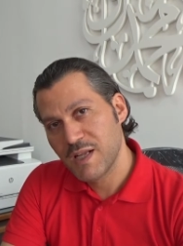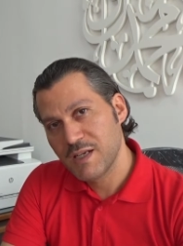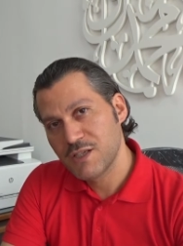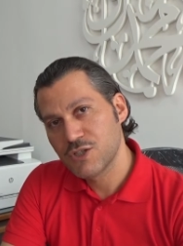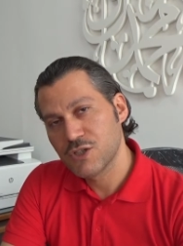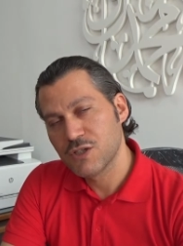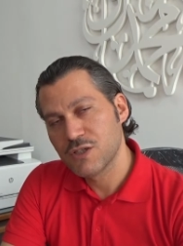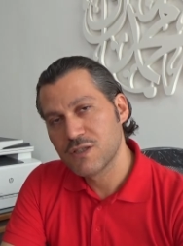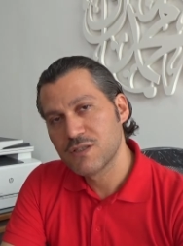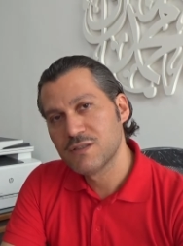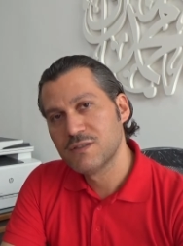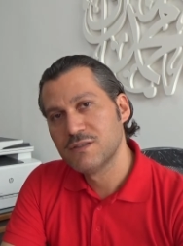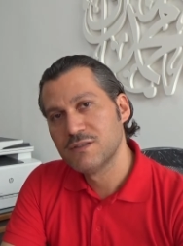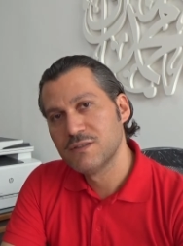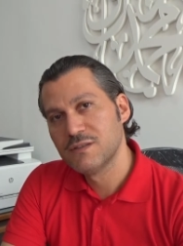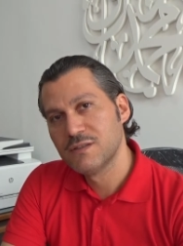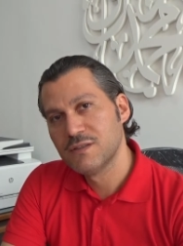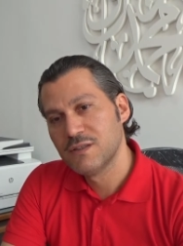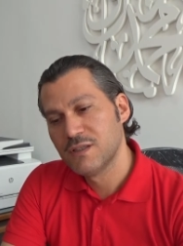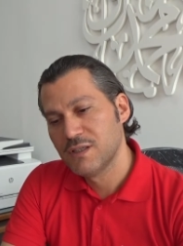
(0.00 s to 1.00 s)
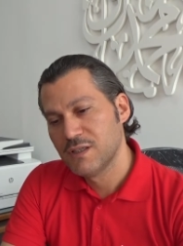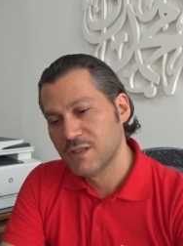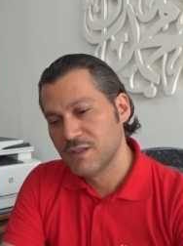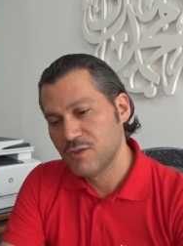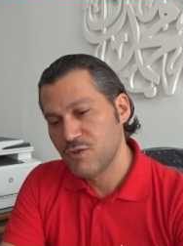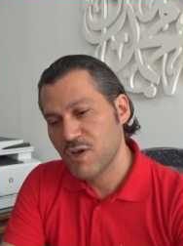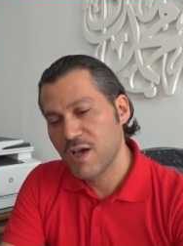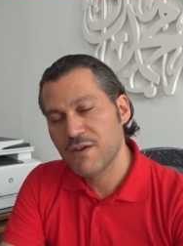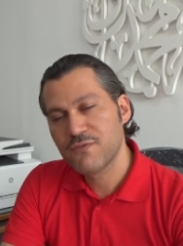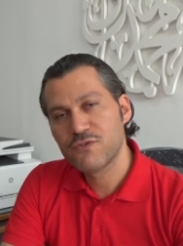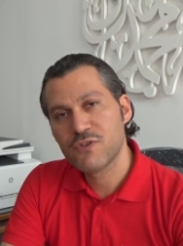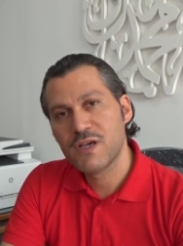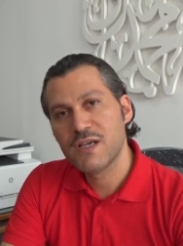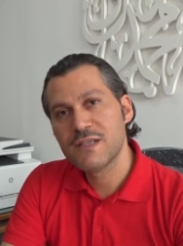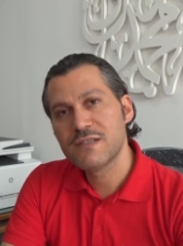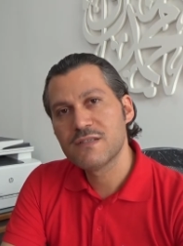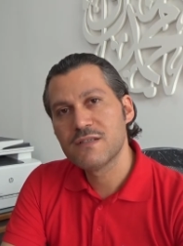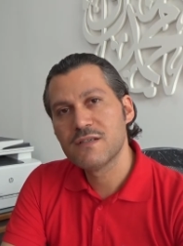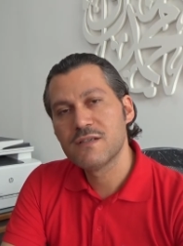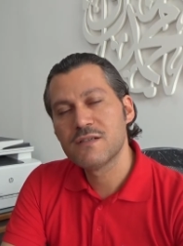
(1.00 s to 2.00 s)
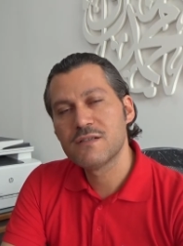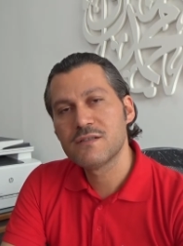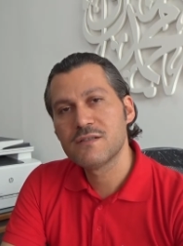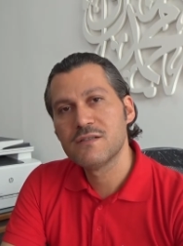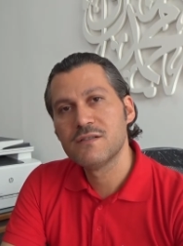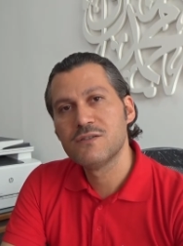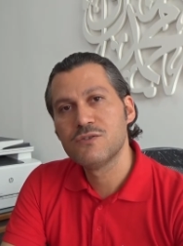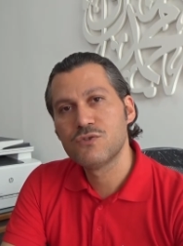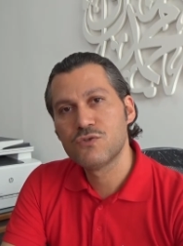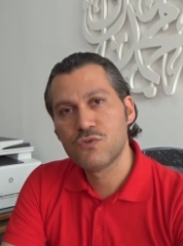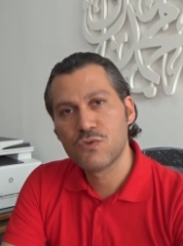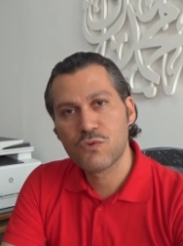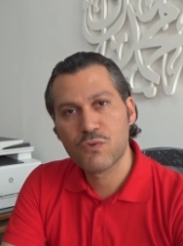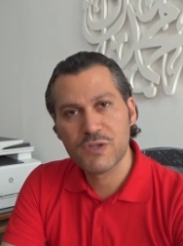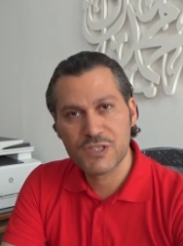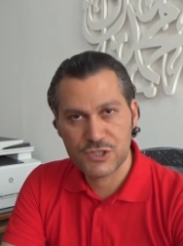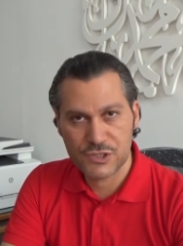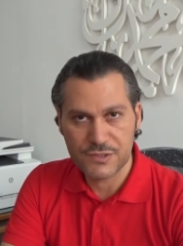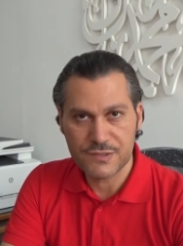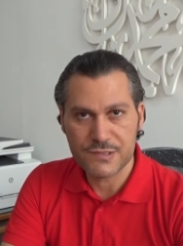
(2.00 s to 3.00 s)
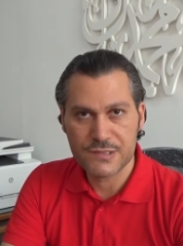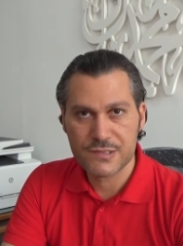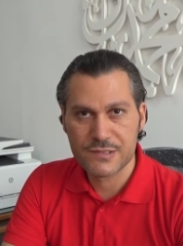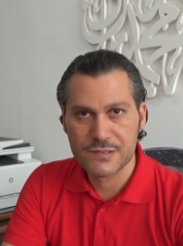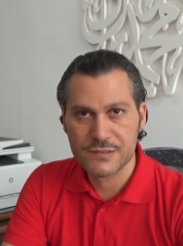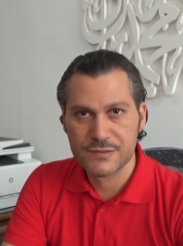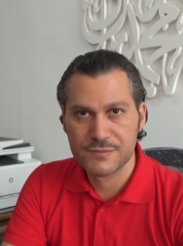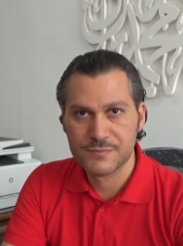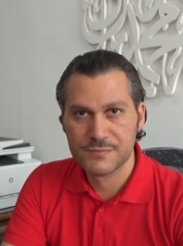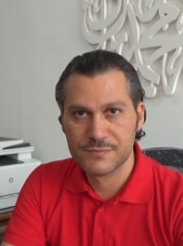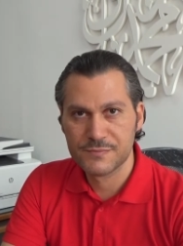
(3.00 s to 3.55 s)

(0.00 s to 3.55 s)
manager, you have to answer two questions.